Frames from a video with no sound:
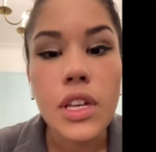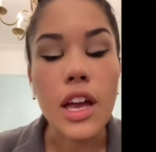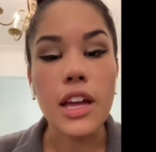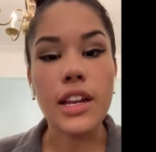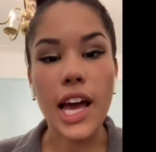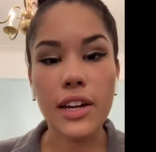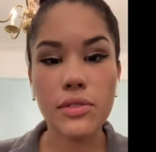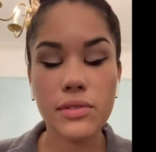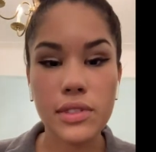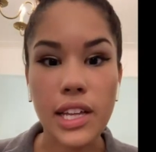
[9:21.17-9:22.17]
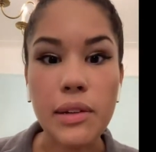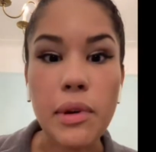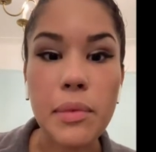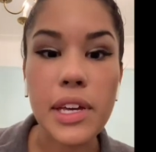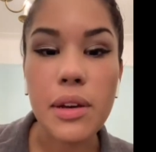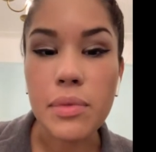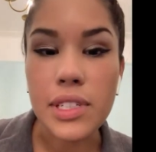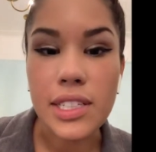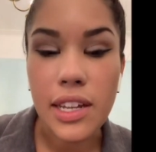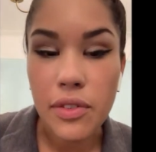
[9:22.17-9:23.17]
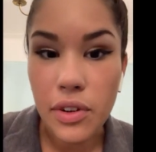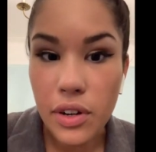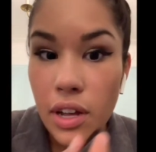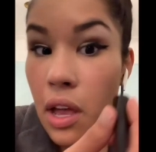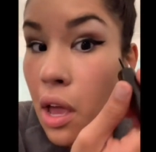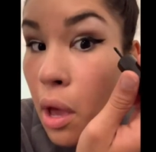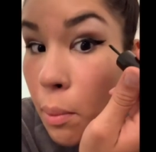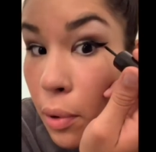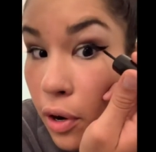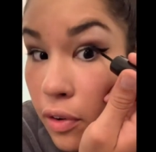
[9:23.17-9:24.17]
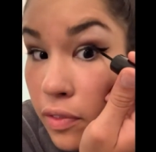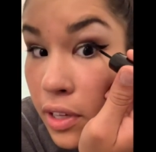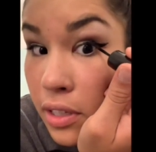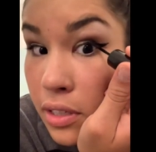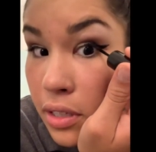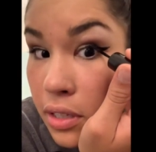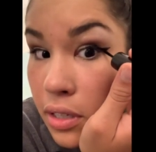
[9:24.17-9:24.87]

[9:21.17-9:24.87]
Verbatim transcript: and I don't like my makeup is never perfect,